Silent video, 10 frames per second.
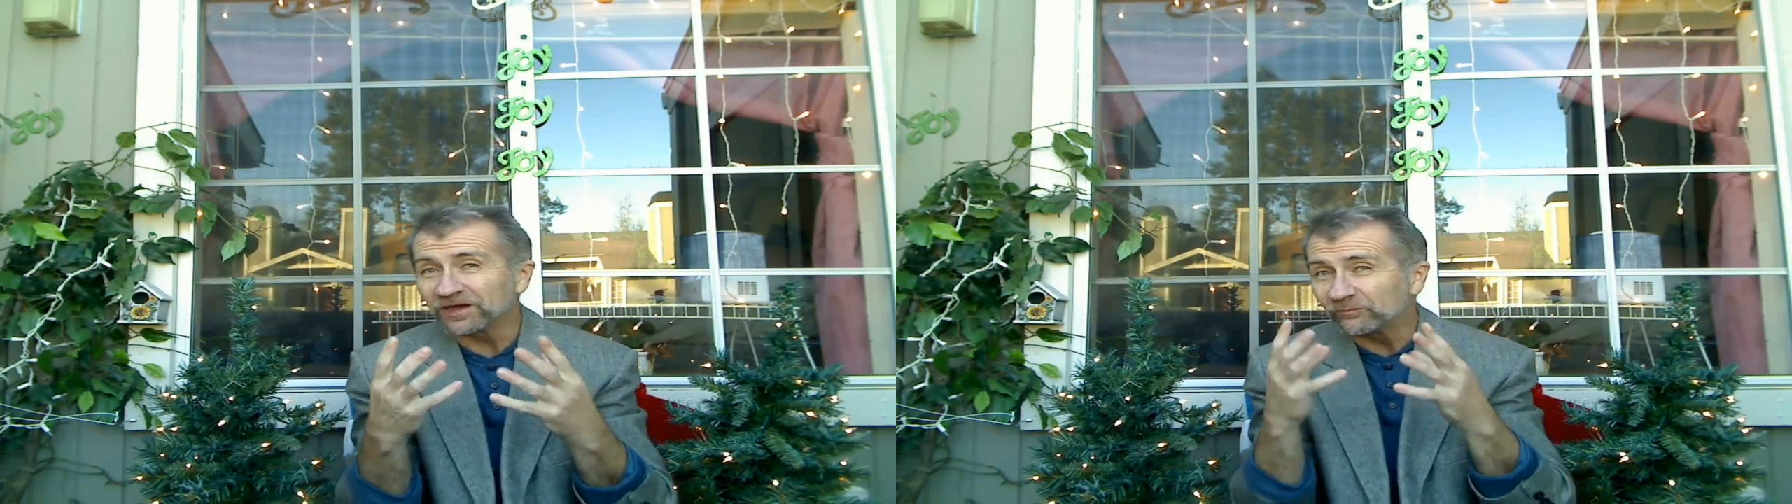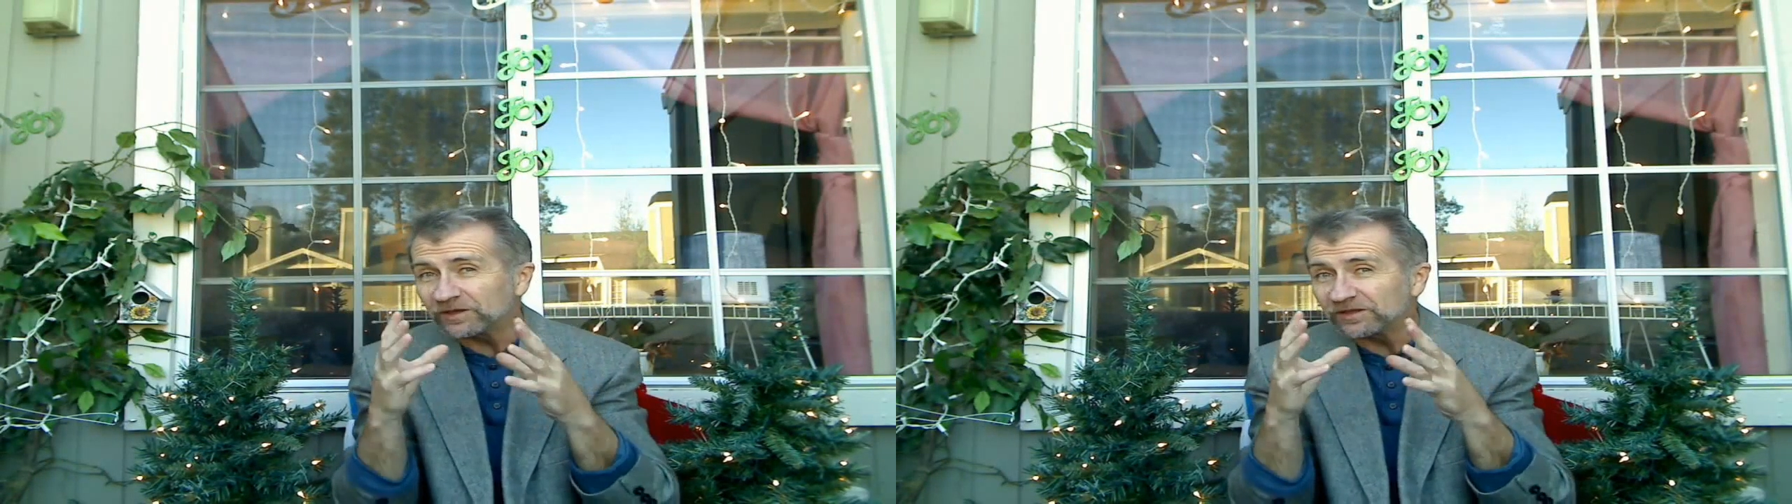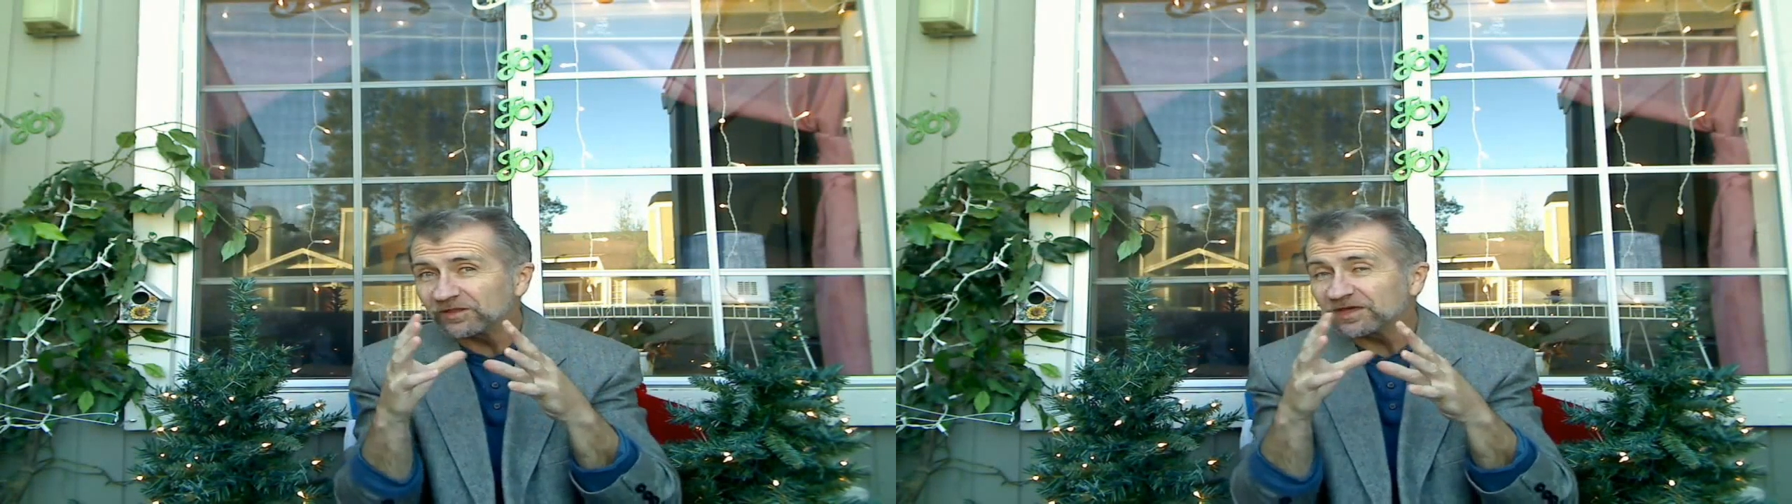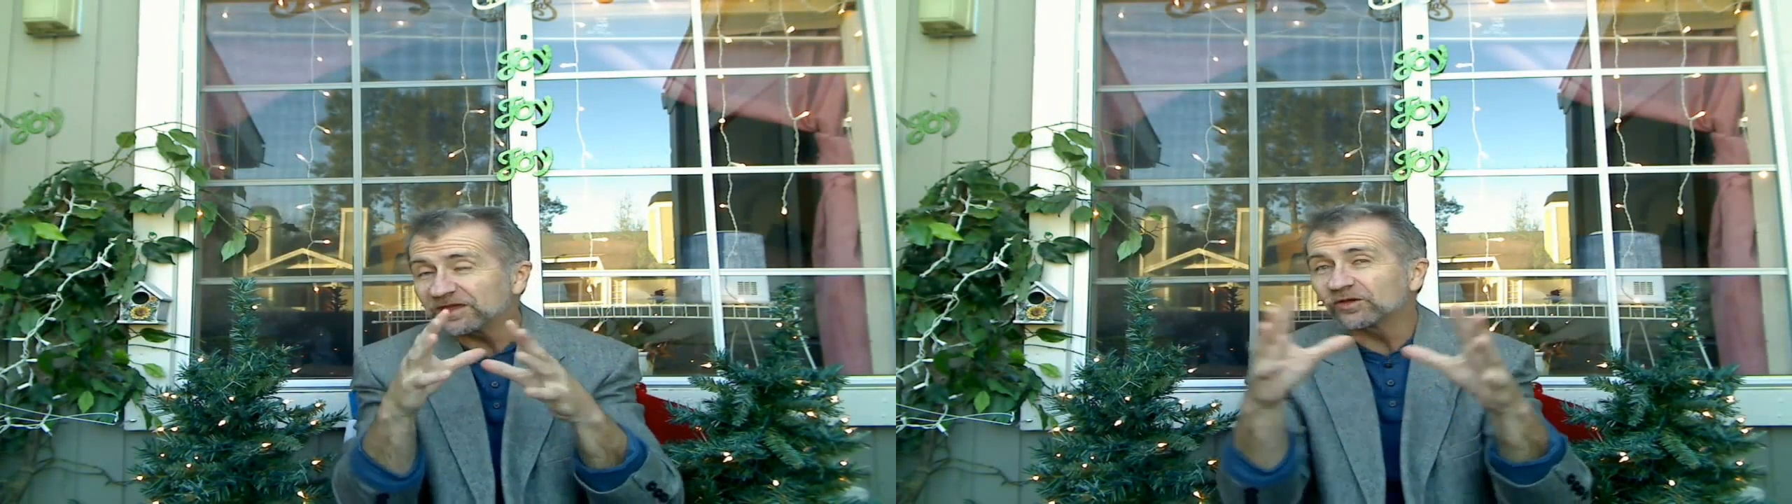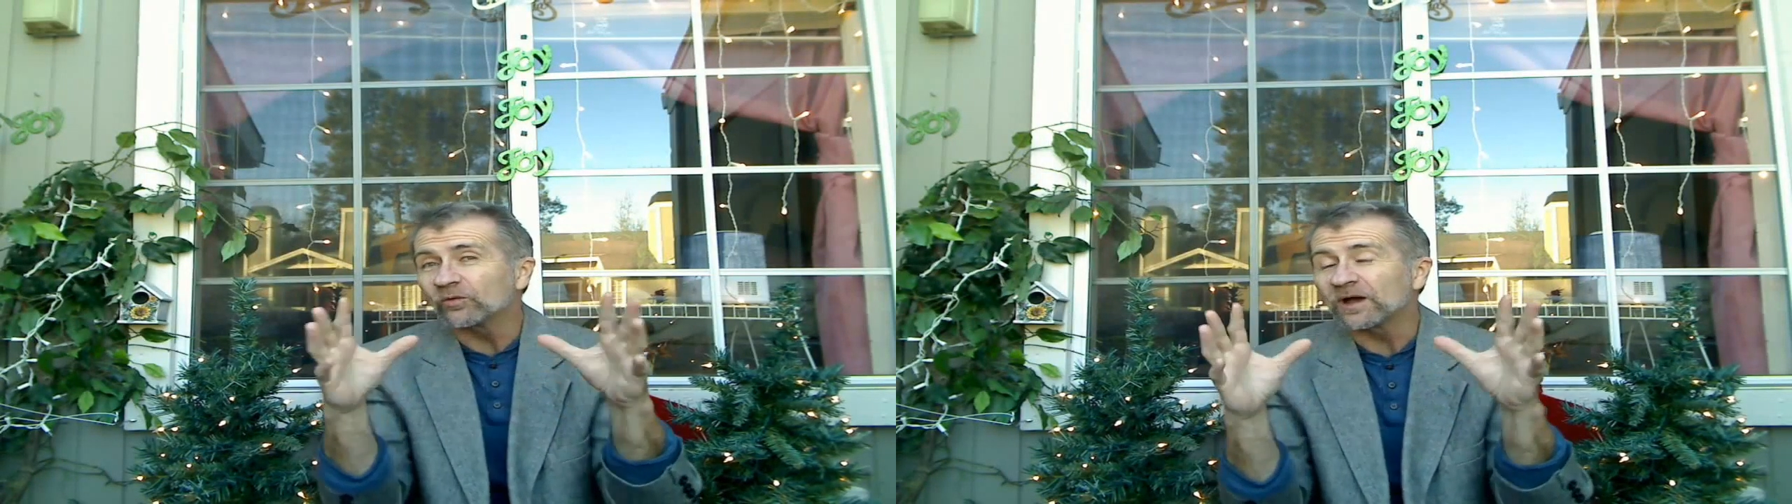and we
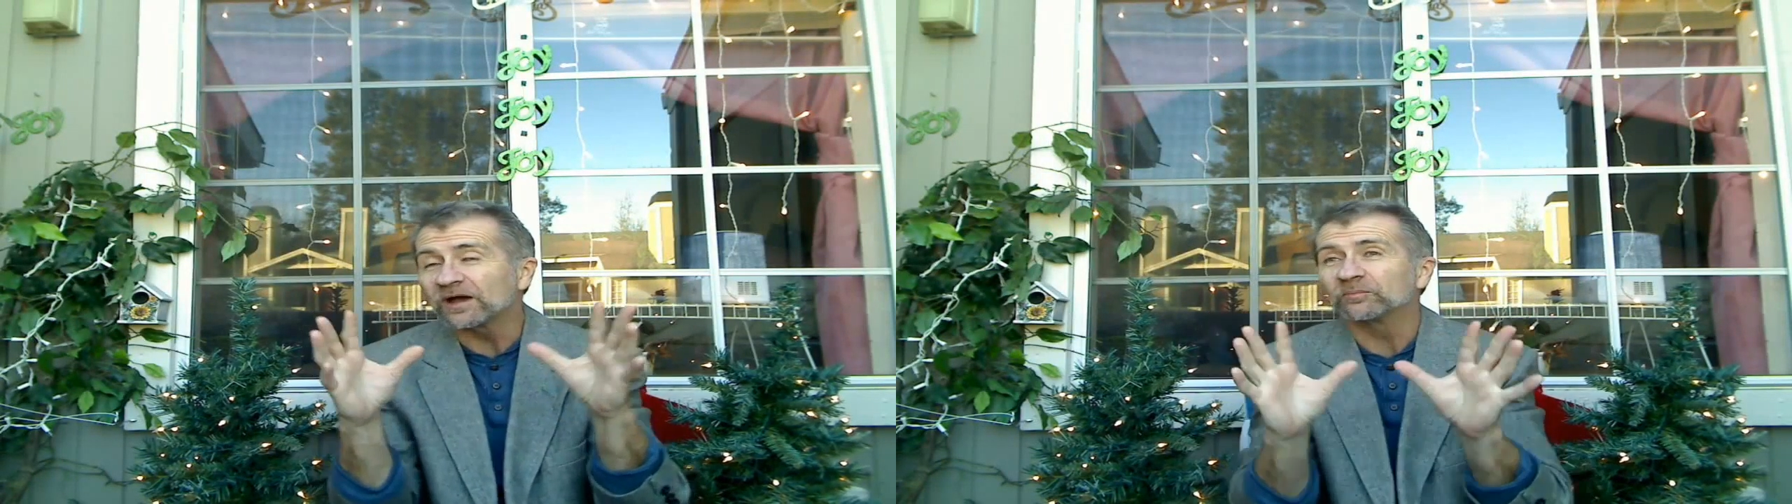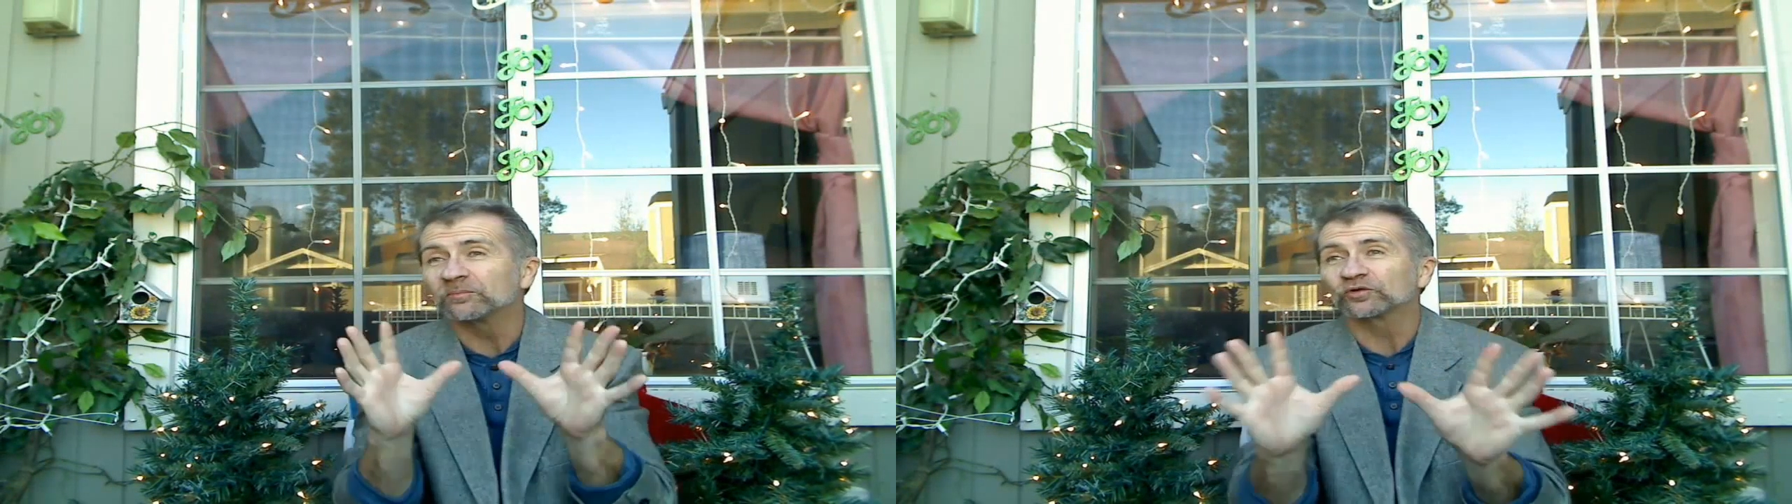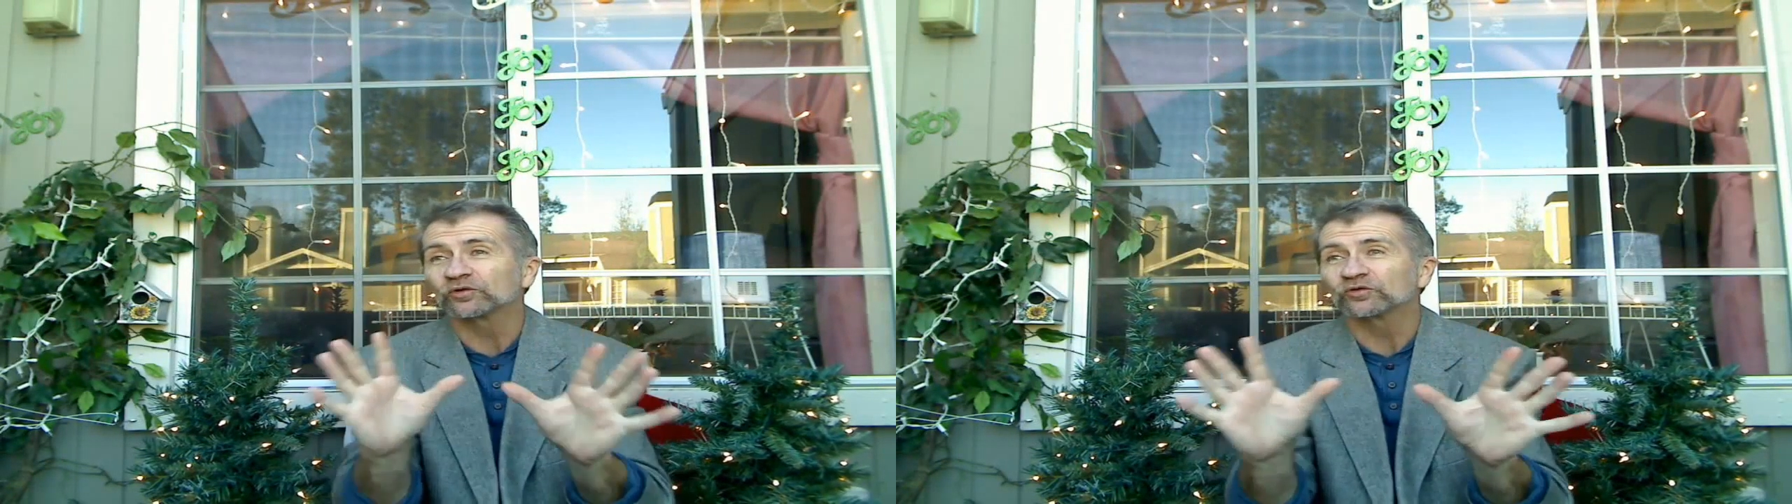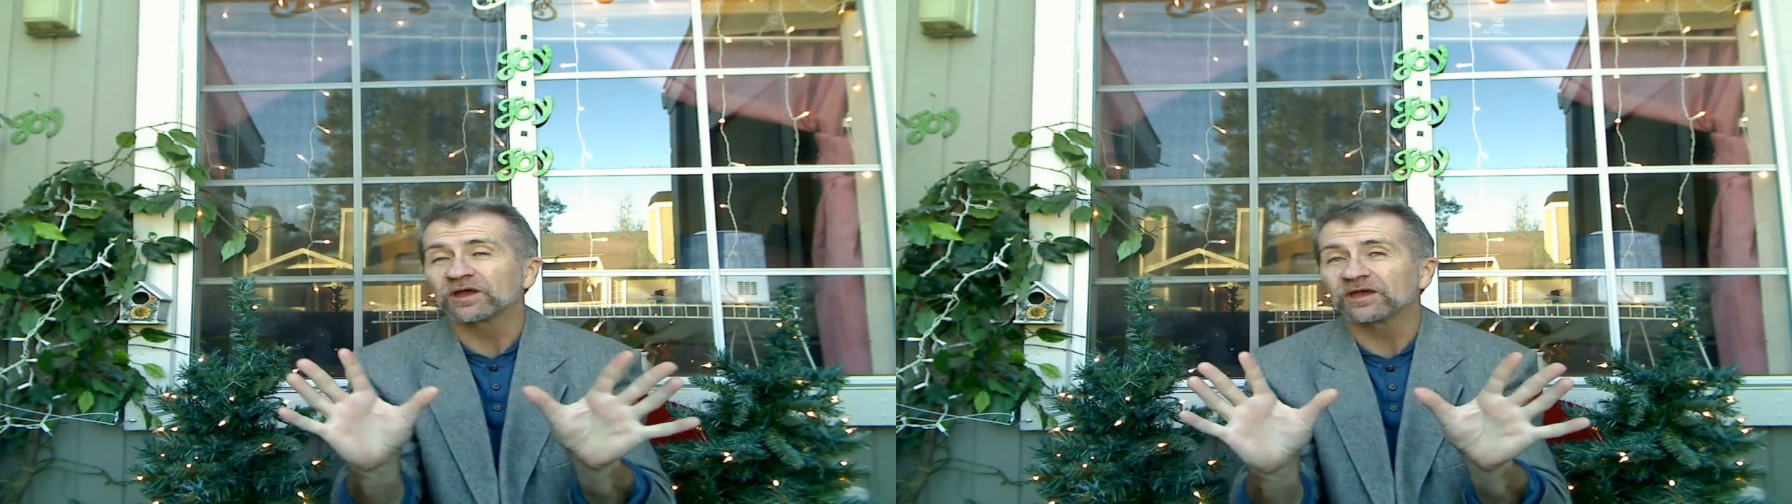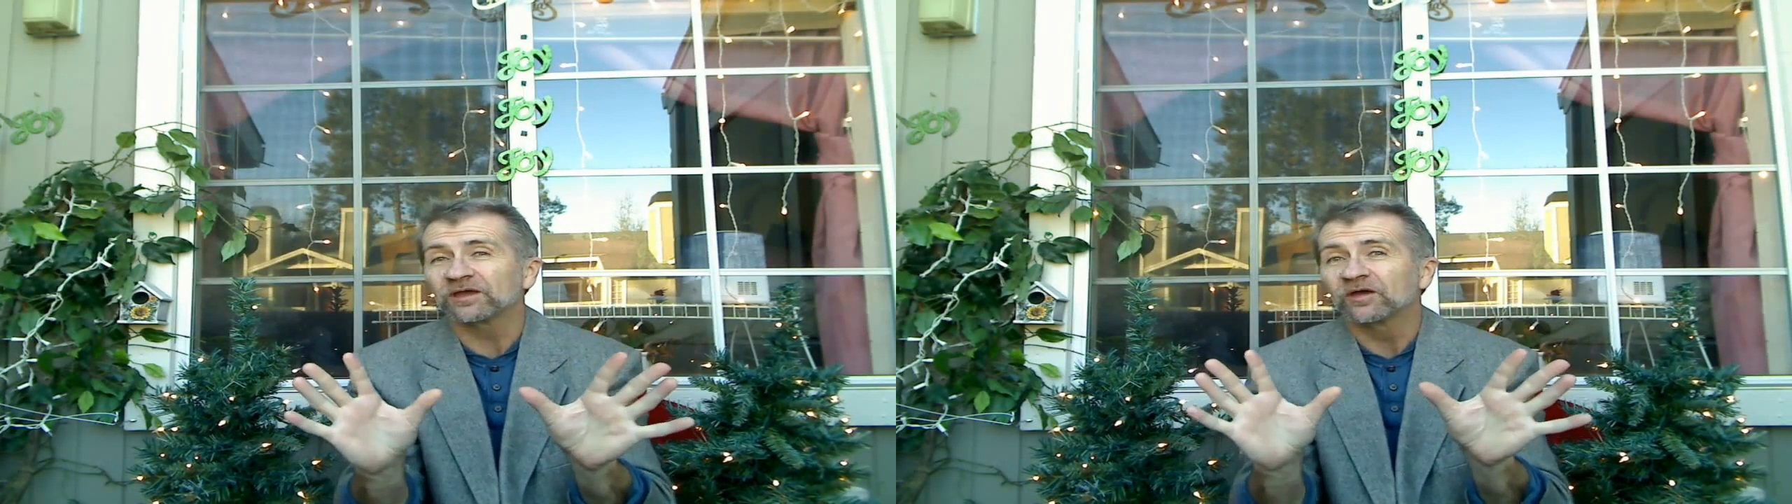then go out and
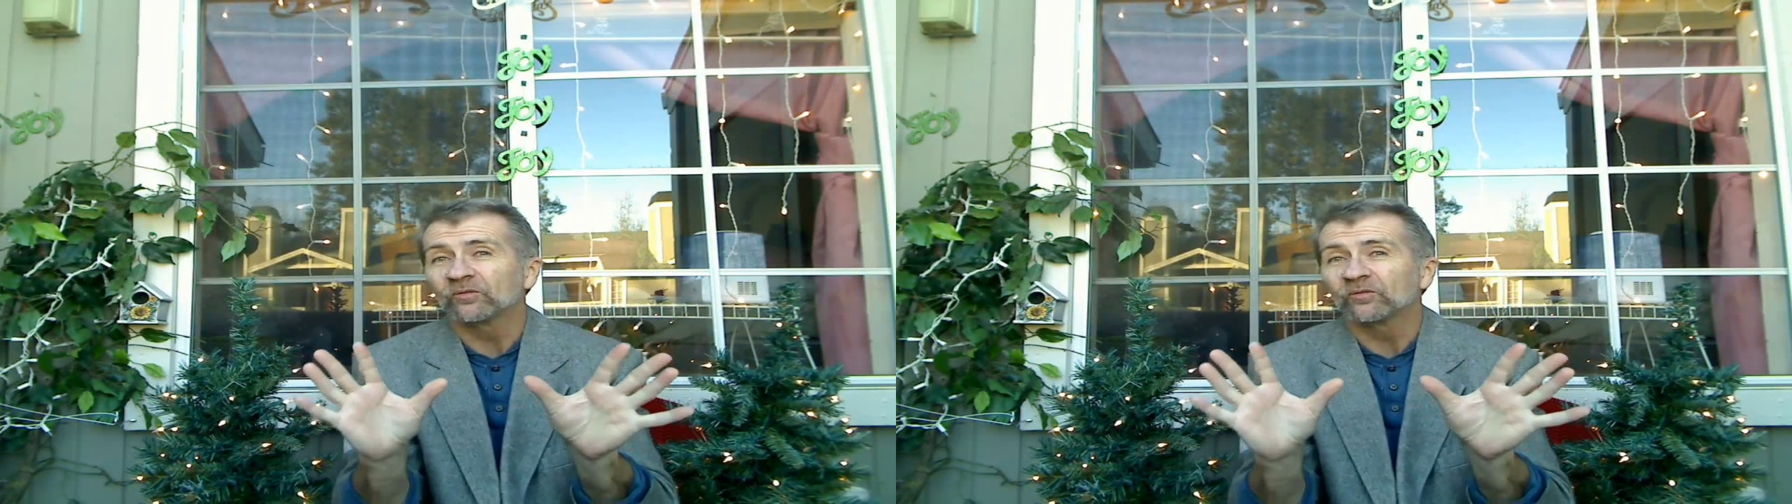portray